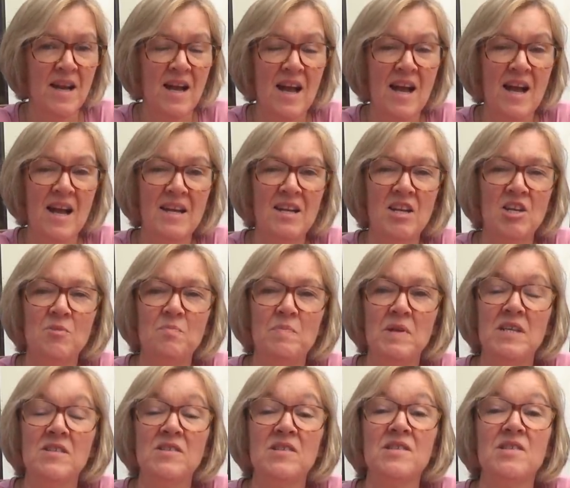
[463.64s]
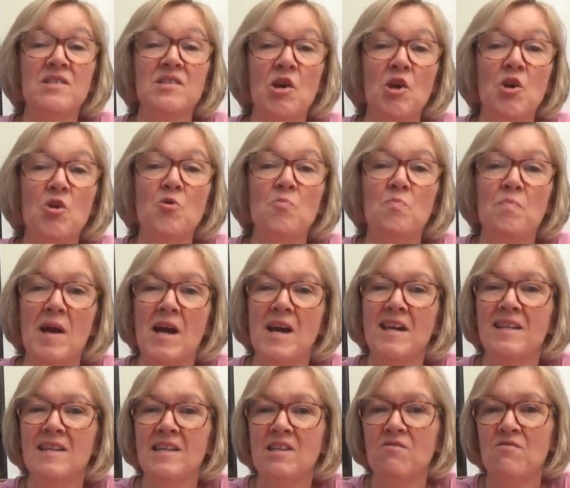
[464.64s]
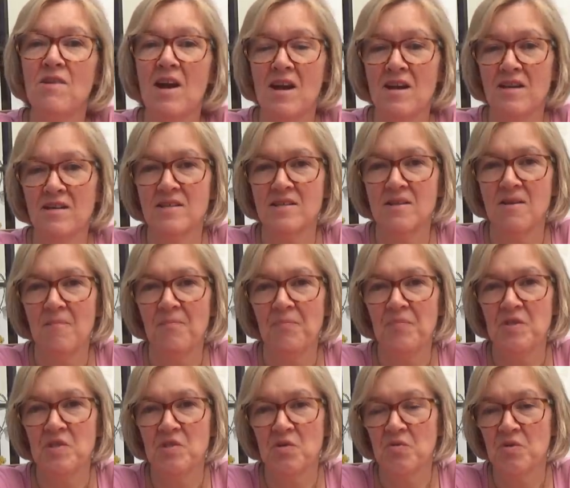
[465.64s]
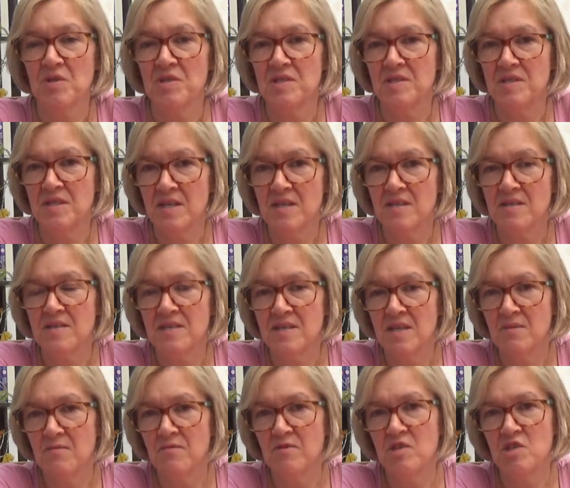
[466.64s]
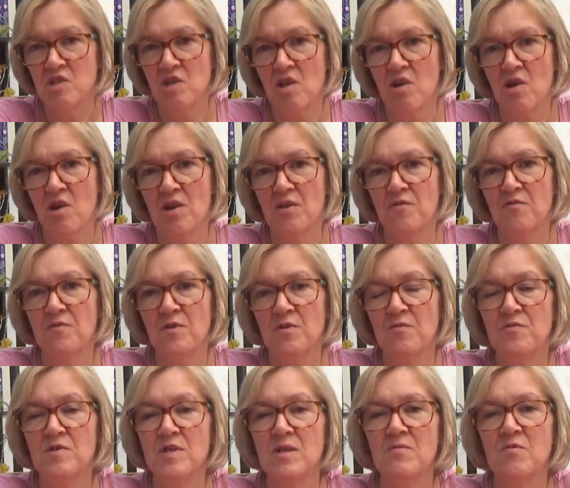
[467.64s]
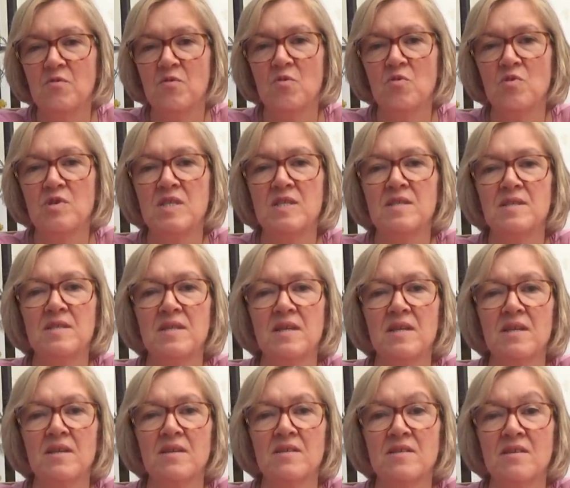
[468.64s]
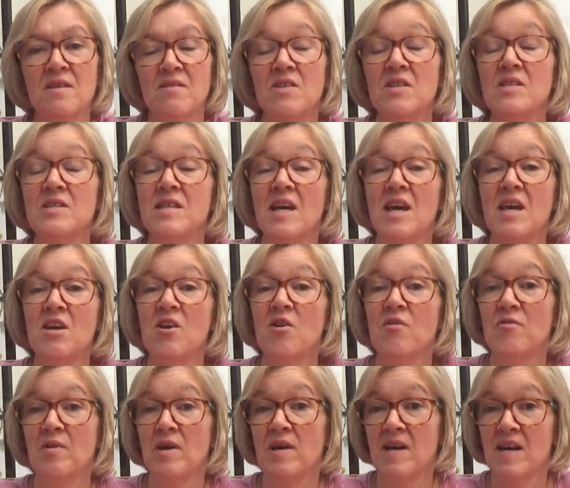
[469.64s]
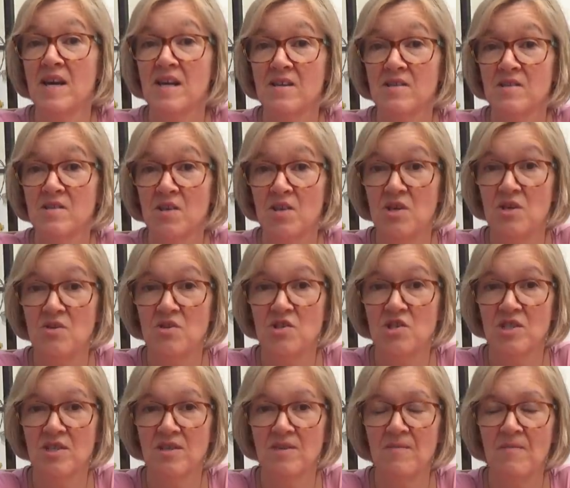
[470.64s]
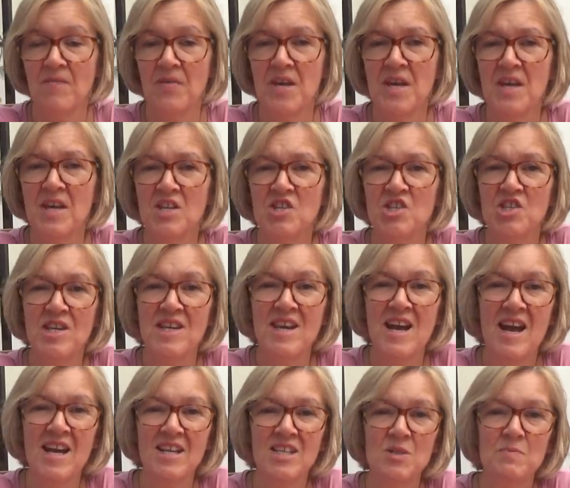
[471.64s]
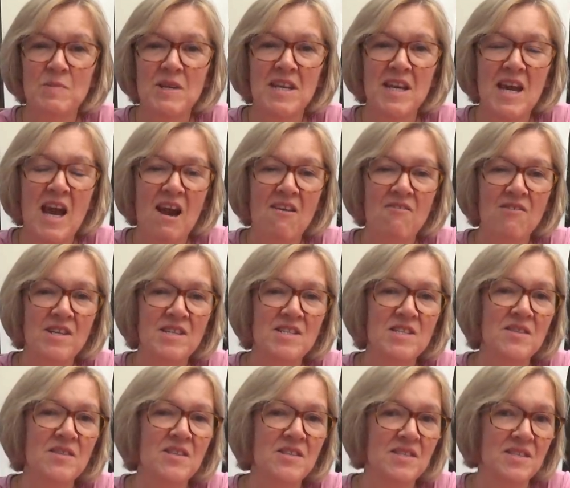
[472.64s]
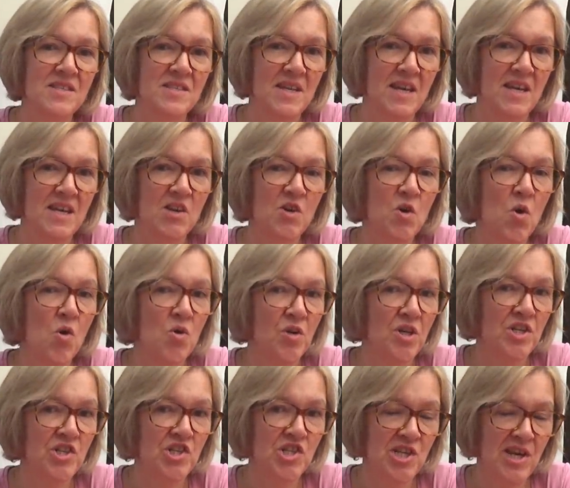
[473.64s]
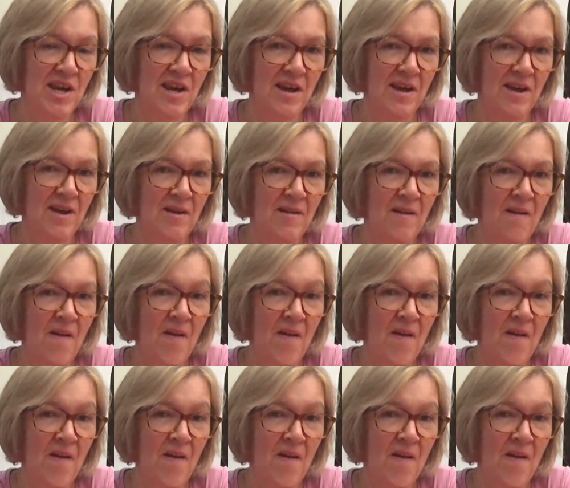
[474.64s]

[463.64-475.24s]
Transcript: Anne had been so badly racked that on the 16th of July 1546, the day of her execution, she had to be carried to the stake on a chair,